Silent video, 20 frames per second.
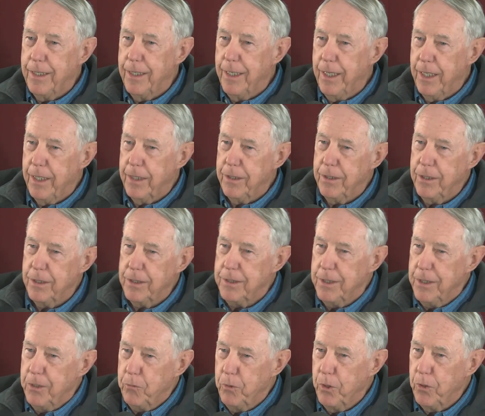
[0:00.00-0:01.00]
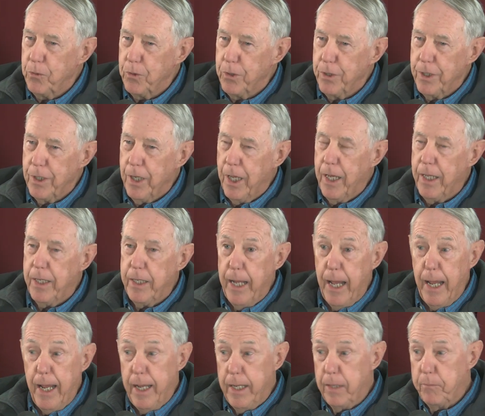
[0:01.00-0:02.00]
And we were in line, and
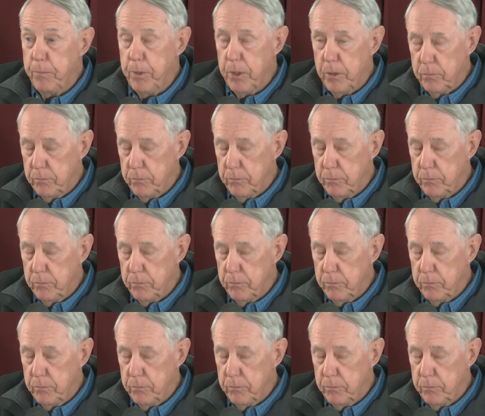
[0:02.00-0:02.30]
I had